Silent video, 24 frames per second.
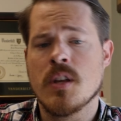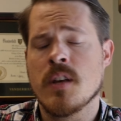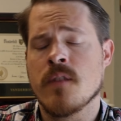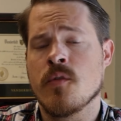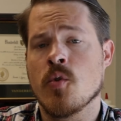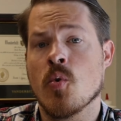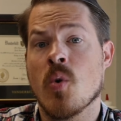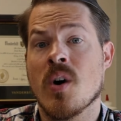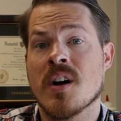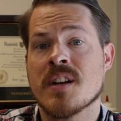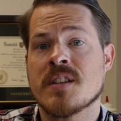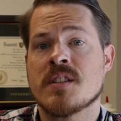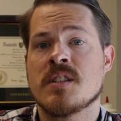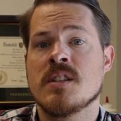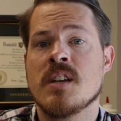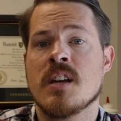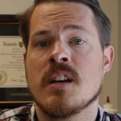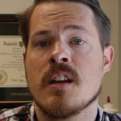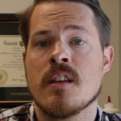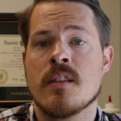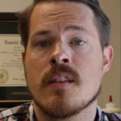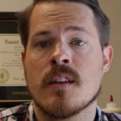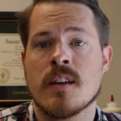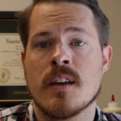If you want to see
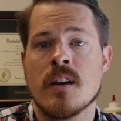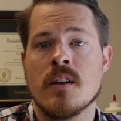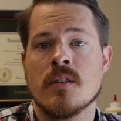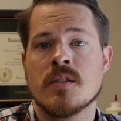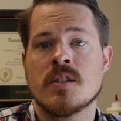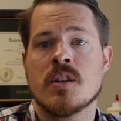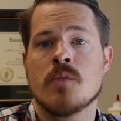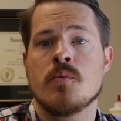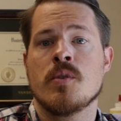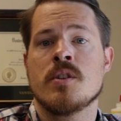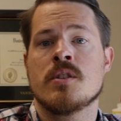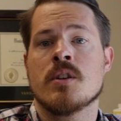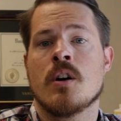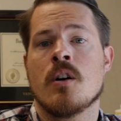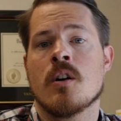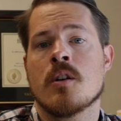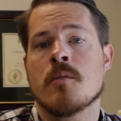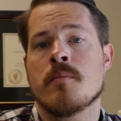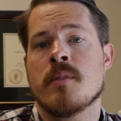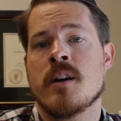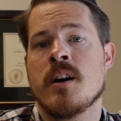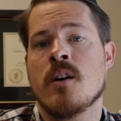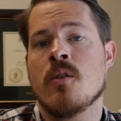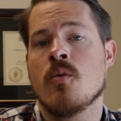anything else that we talk
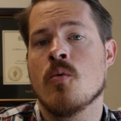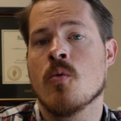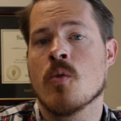about,